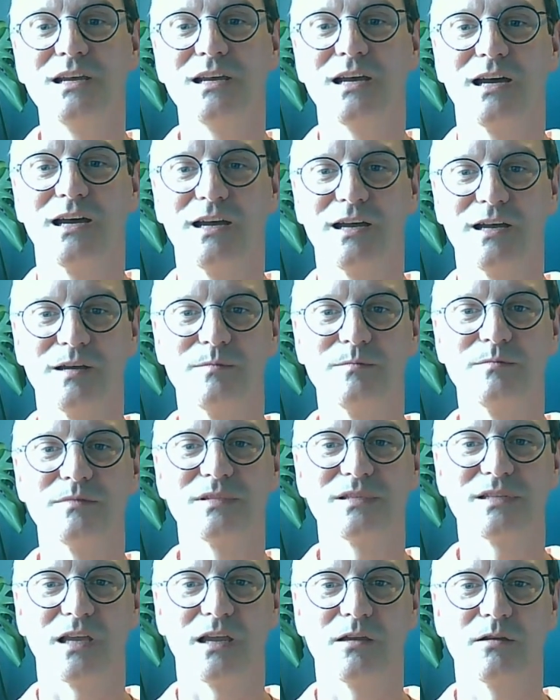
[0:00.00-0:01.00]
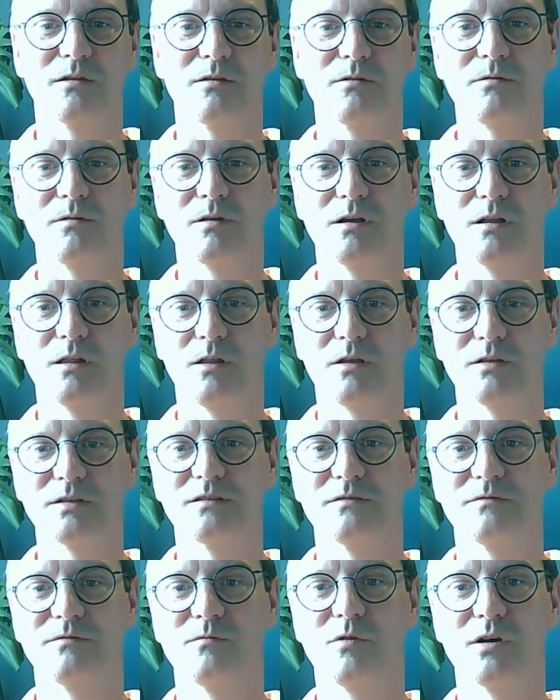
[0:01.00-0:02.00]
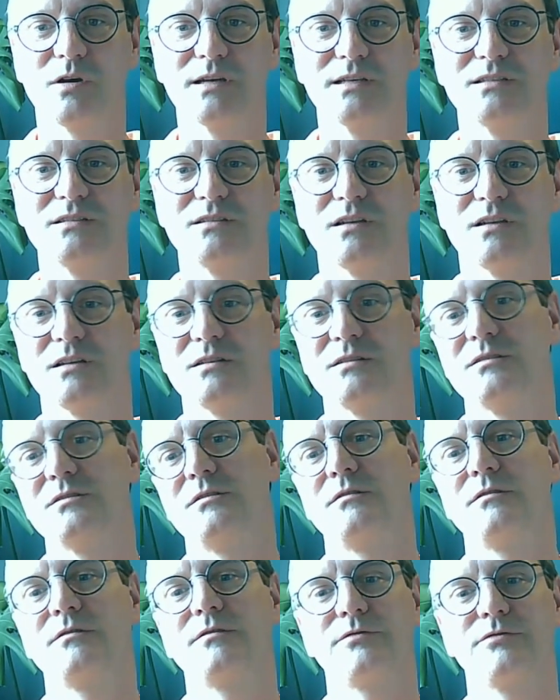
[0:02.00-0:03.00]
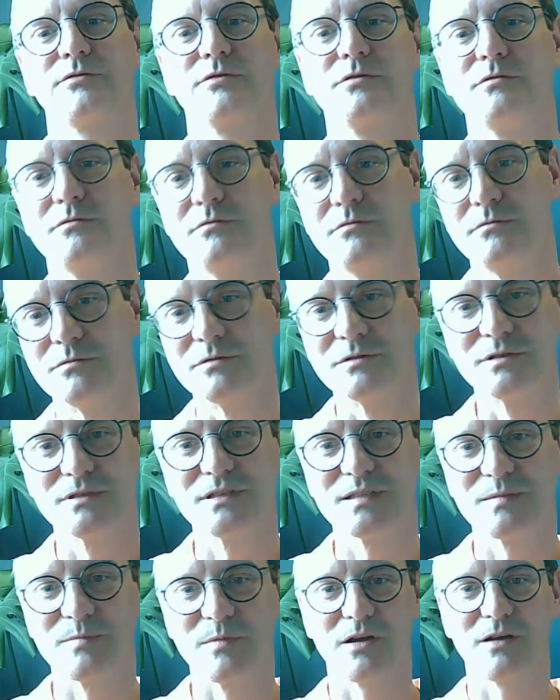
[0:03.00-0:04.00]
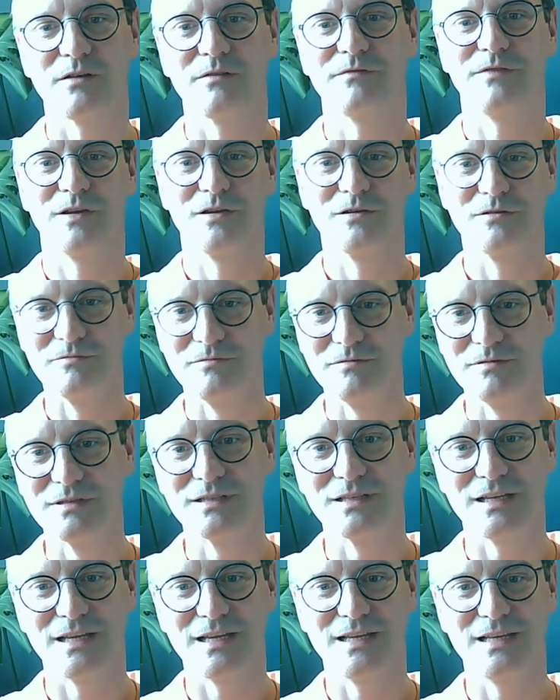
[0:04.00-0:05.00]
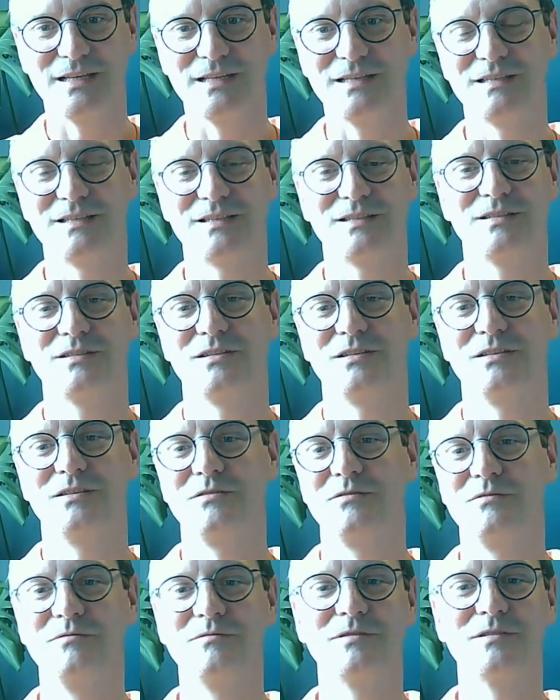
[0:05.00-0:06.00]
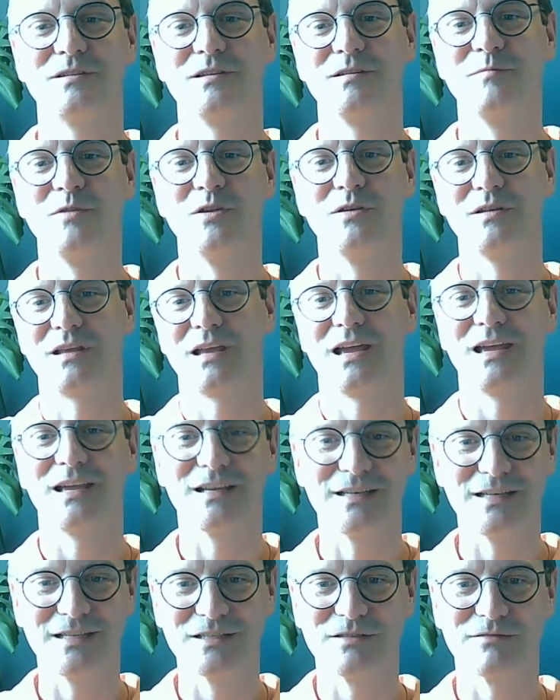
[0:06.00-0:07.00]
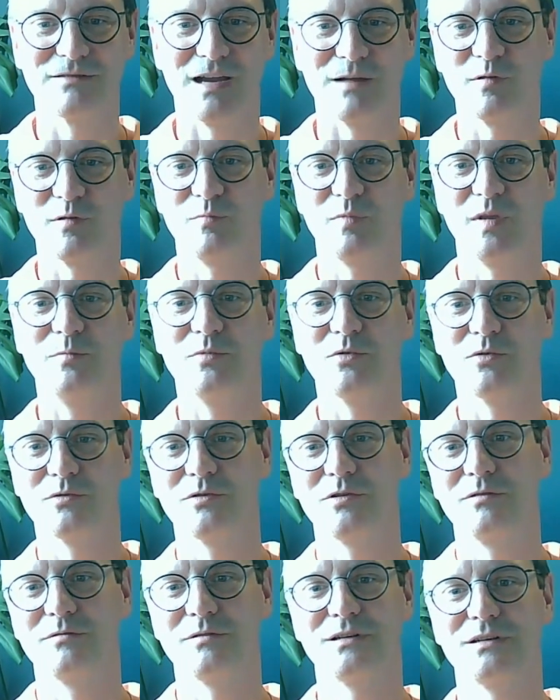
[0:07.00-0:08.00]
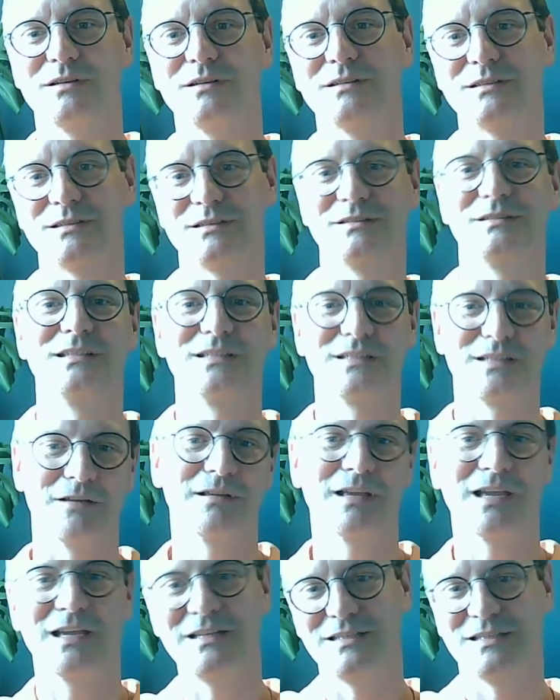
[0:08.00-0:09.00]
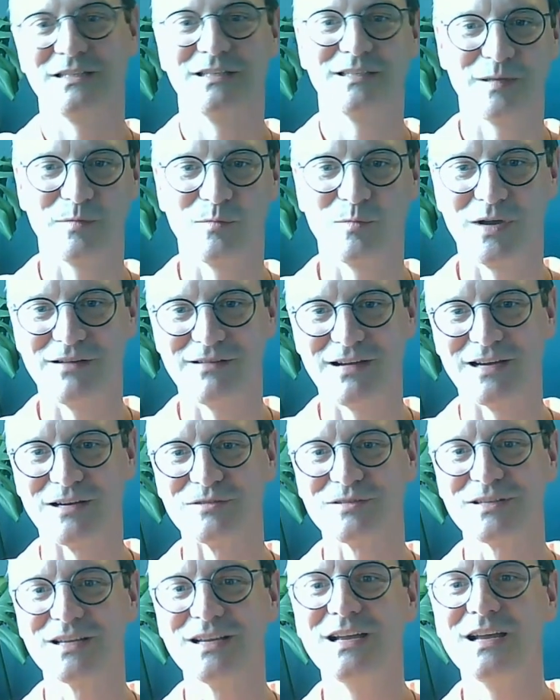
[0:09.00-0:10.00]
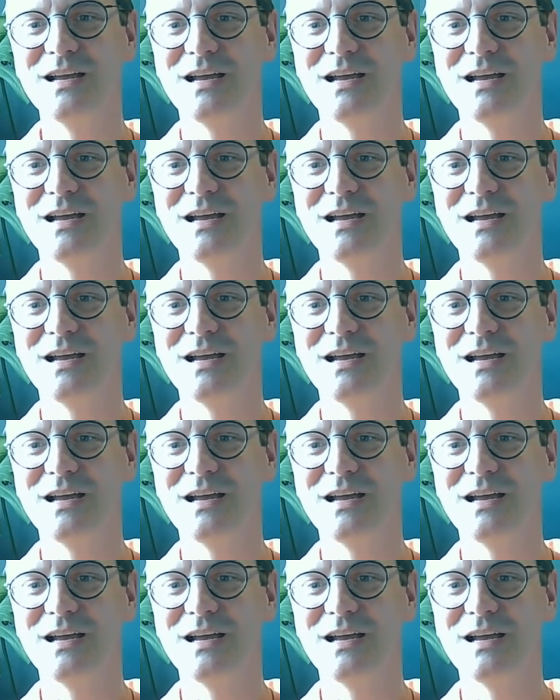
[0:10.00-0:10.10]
So a lot of what is done through smartphones is to communicate and interact with people who are dislocated somewhere else.